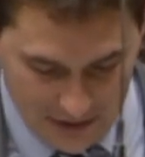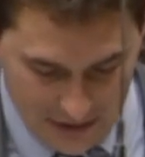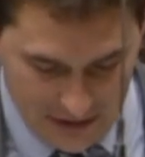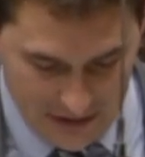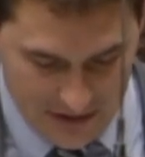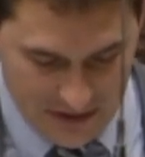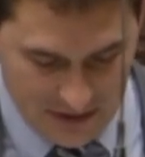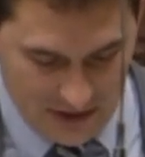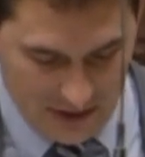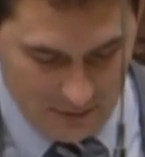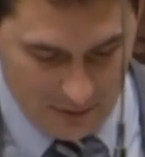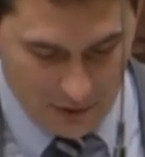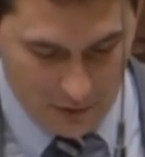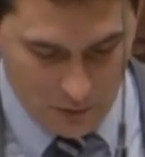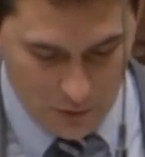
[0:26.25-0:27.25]
these
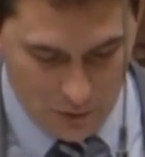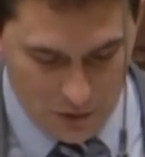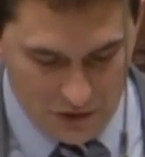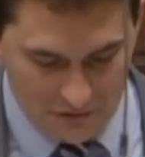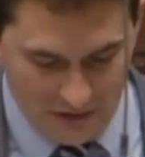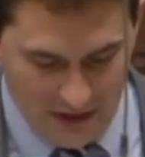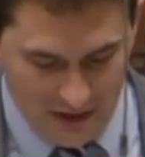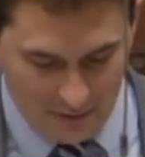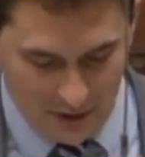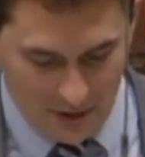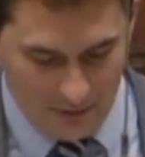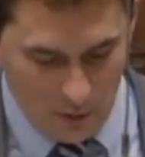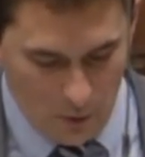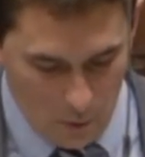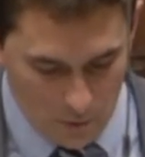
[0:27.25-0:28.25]
chemicals, which have now
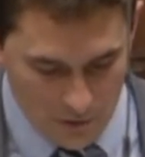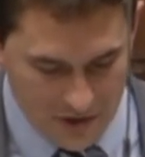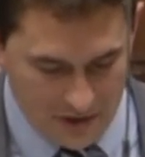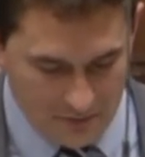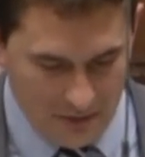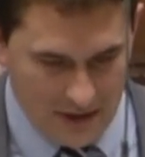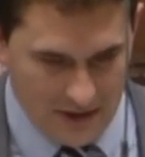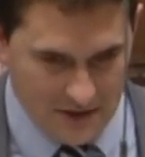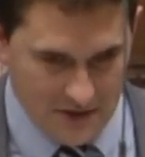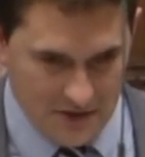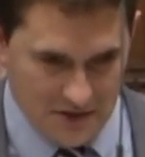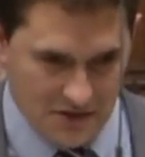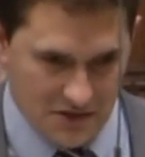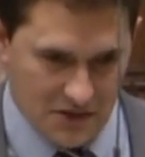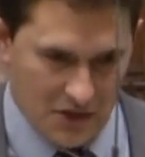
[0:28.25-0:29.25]
become a haunting menace
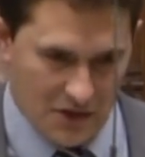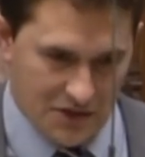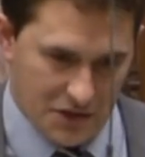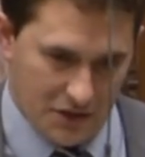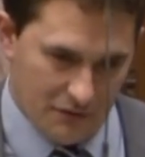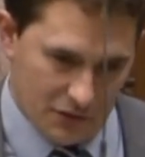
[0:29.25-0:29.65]
to society.